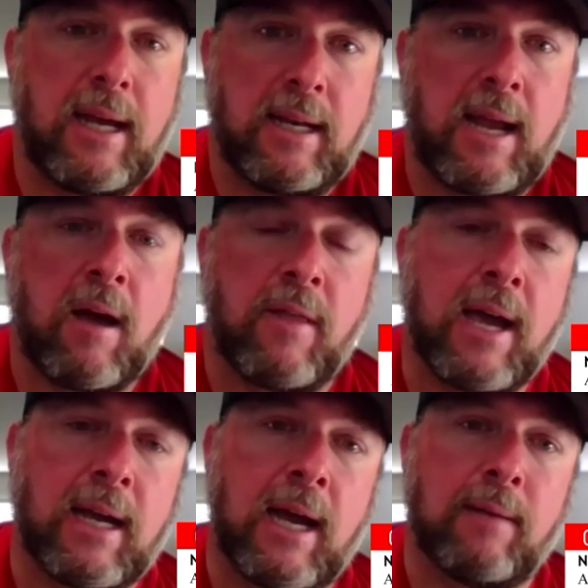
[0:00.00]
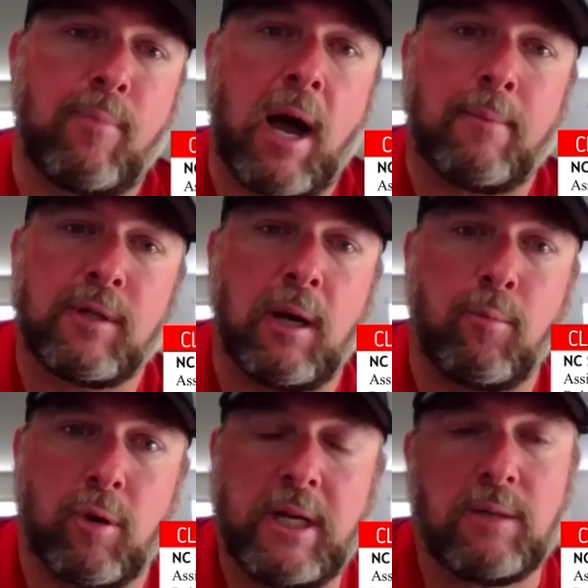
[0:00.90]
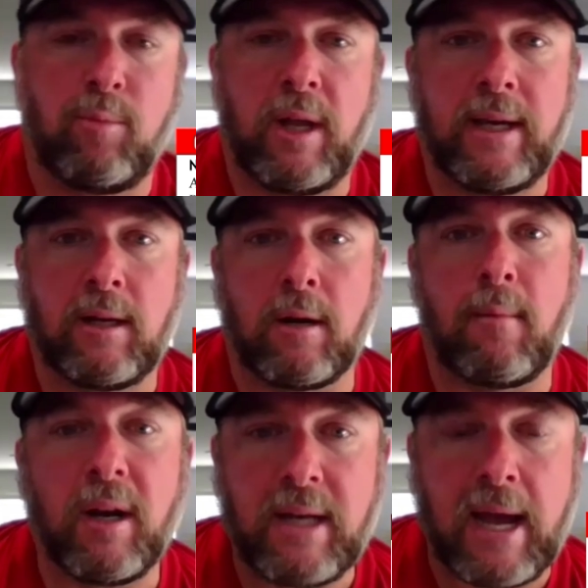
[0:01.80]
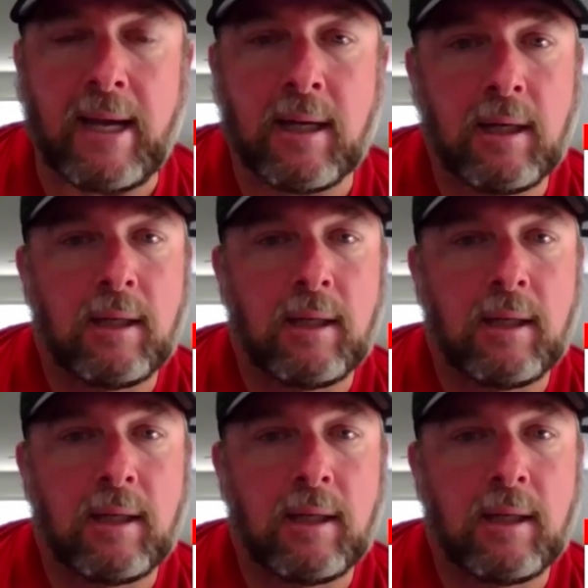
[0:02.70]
And now that guy pops up where he's playing on a Monday,